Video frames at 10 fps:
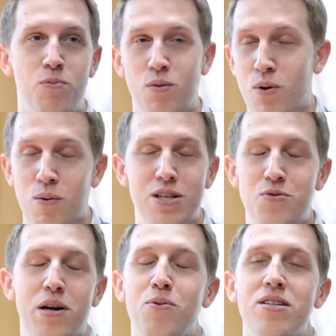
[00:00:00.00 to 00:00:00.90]
where
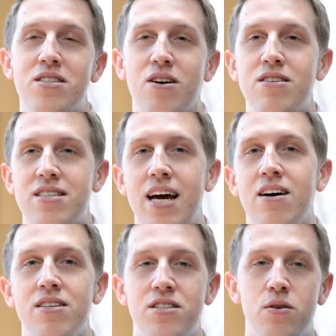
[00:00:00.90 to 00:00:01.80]
121 starts
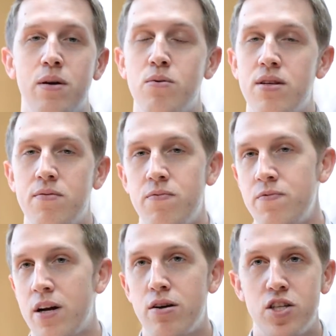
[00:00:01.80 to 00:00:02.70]
now, and so it was a
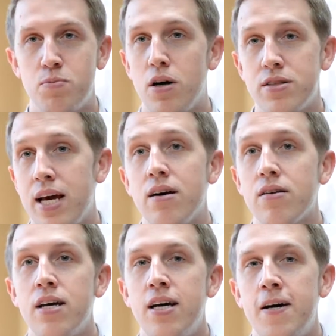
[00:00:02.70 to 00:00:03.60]
very small town.
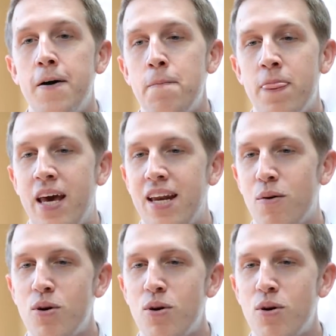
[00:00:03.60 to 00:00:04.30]
And it